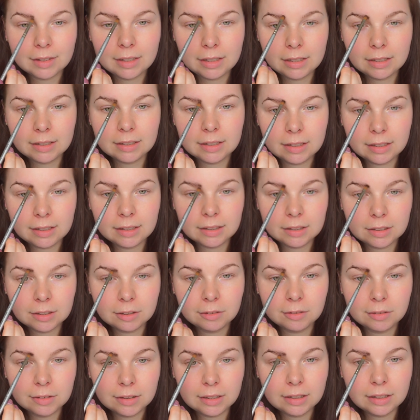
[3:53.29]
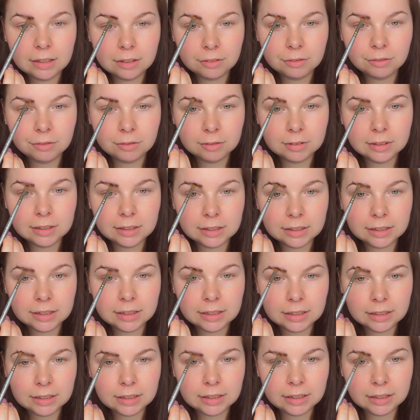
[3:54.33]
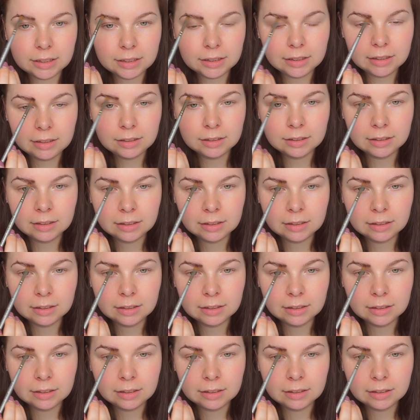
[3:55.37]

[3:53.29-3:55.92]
easily, so they are fuller here,